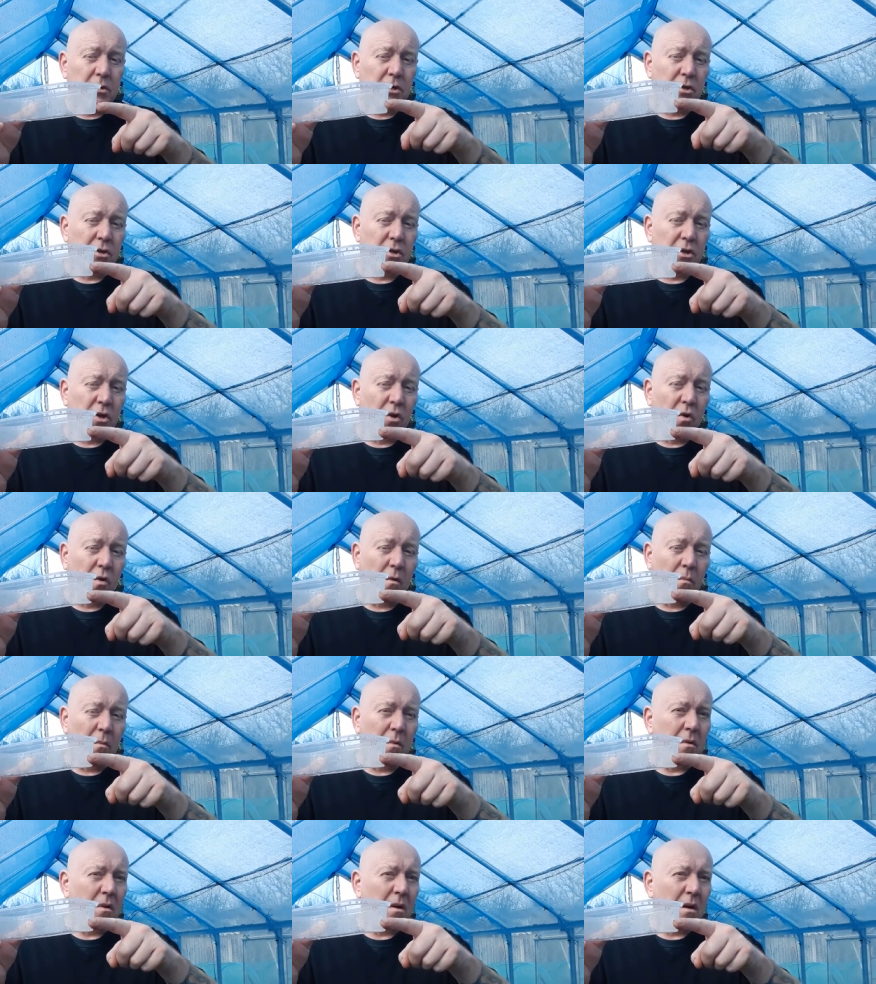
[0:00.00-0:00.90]
Just do
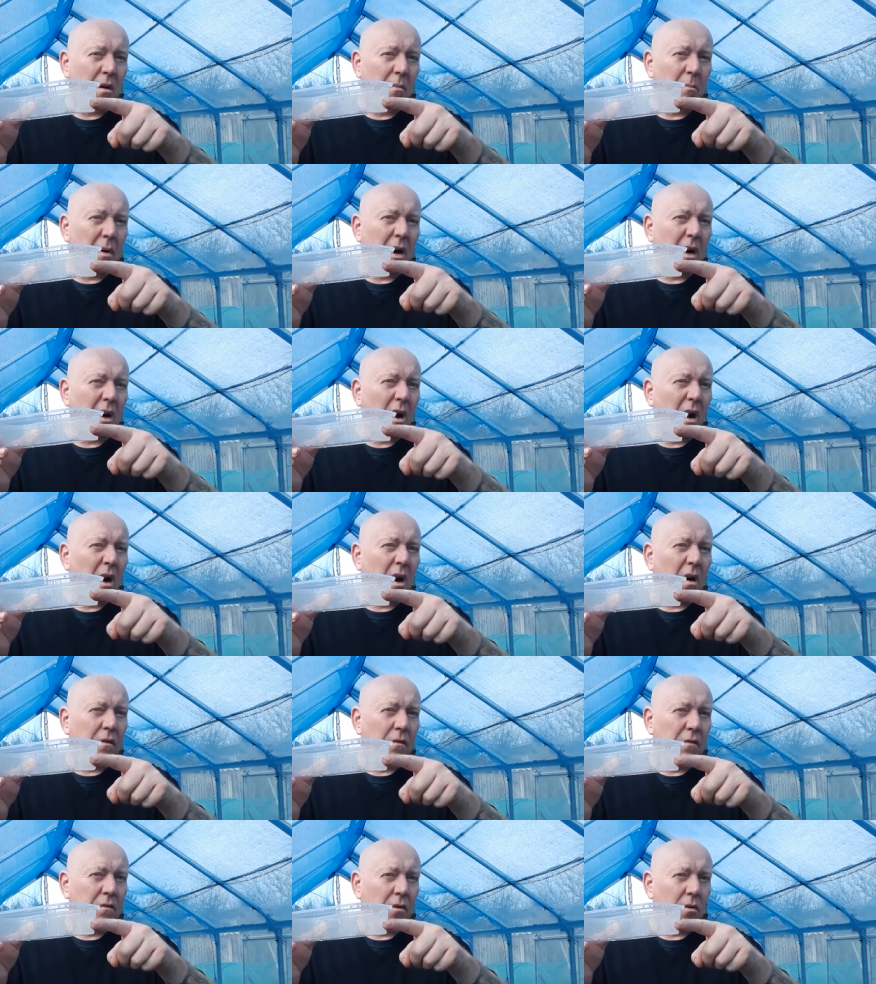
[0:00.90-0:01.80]
them about
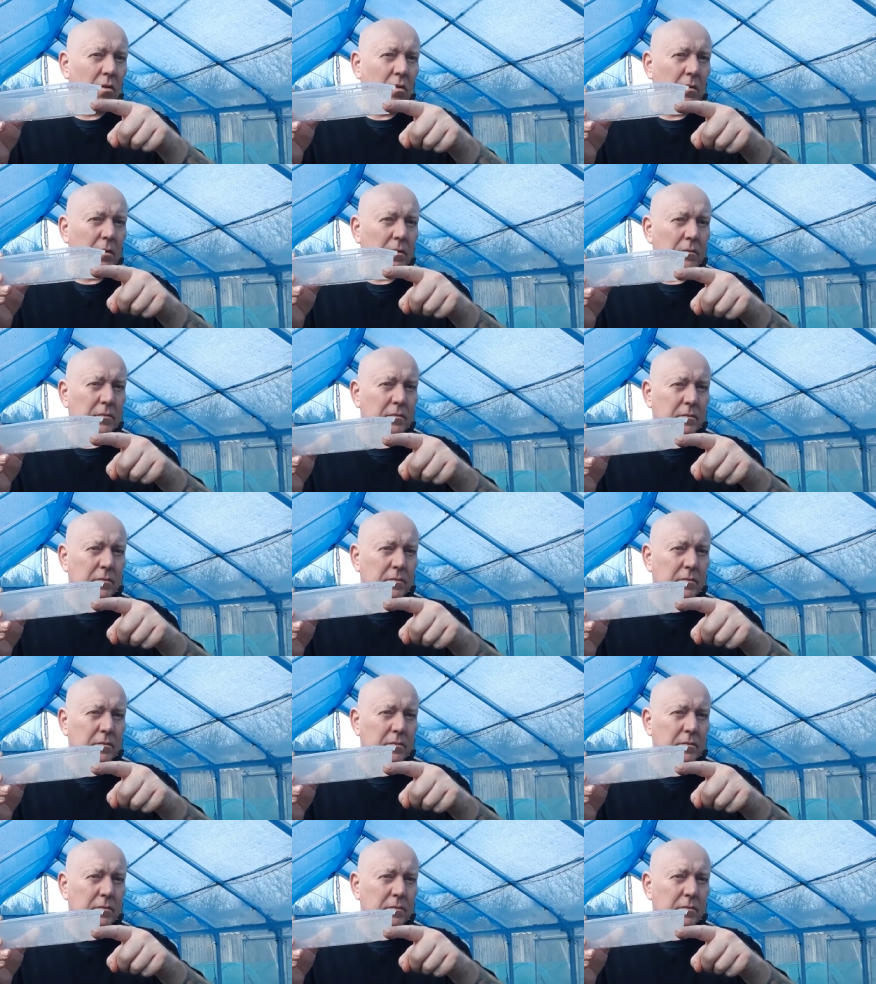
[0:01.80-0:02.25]
half full.